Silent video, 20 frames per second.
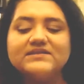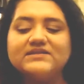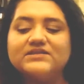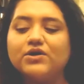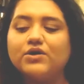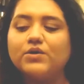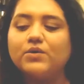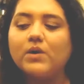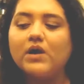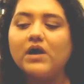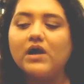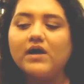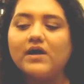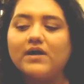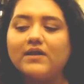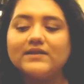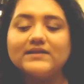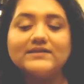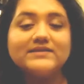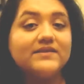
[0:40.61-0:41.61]
so
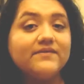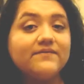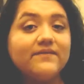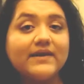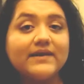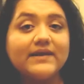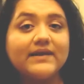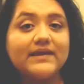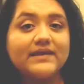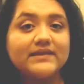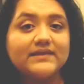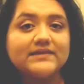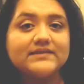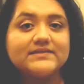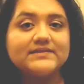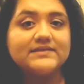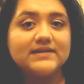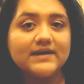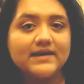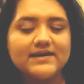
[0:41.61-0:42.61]
let's see if I can get
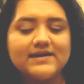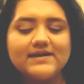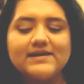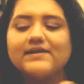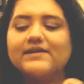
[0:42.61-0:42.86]
this done.